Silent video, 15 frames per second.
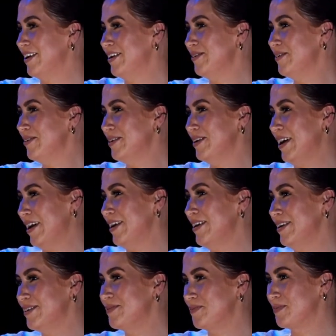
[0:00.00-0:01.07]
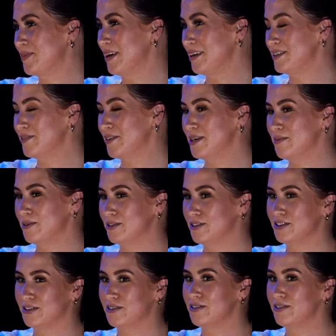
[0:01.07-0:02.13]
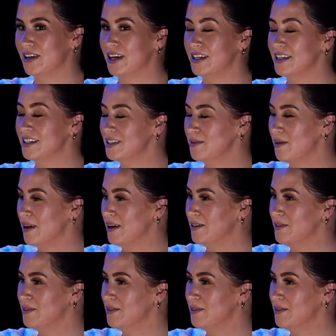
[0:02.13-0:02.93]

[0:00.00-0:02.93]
you. Yeah, thanks very much. So yeah, that's the plan.